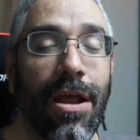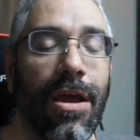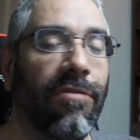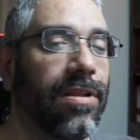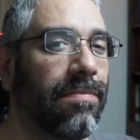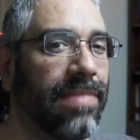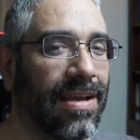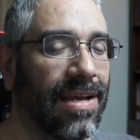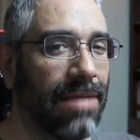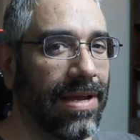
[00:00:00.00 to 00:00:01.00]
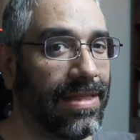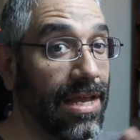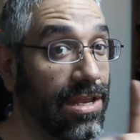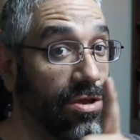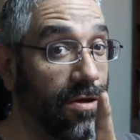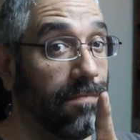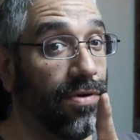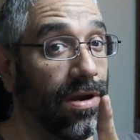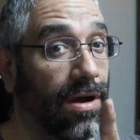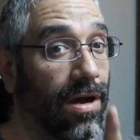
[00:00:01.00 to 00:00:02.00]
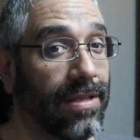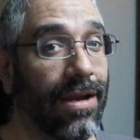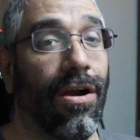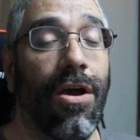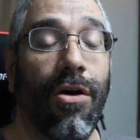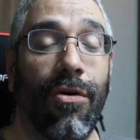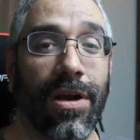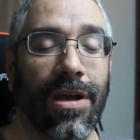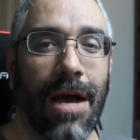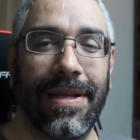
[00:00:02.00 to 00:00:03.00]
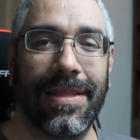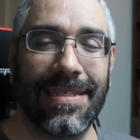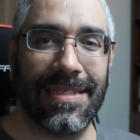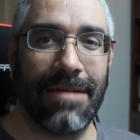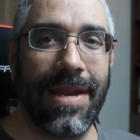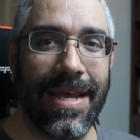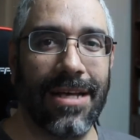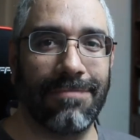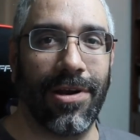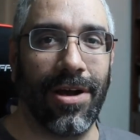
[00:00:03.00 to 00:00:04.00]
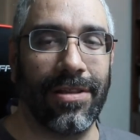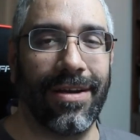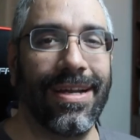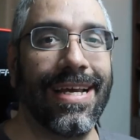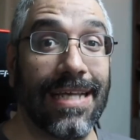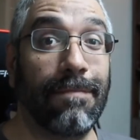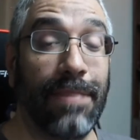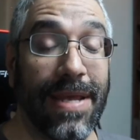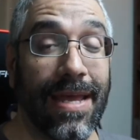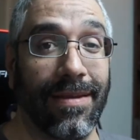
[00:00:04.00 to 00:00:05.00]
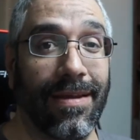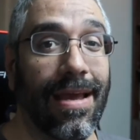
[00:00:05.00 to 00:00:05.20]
Whether it be a comment that you put on there or a comment that somebody else put on there. Is it pinned?